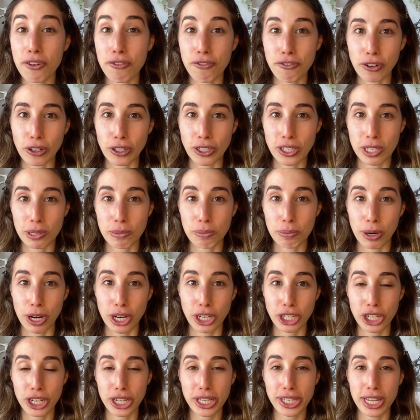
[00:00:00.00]
first
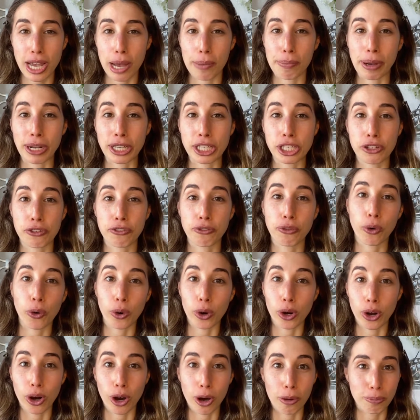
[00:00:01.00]
impressions on my
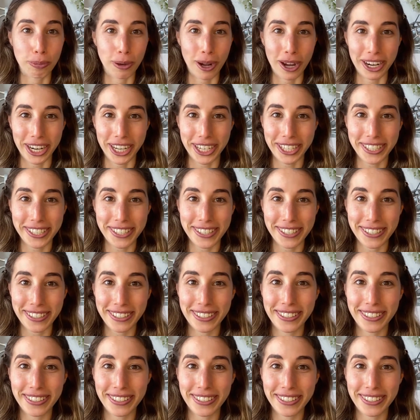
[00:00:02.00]
Sephora haul products.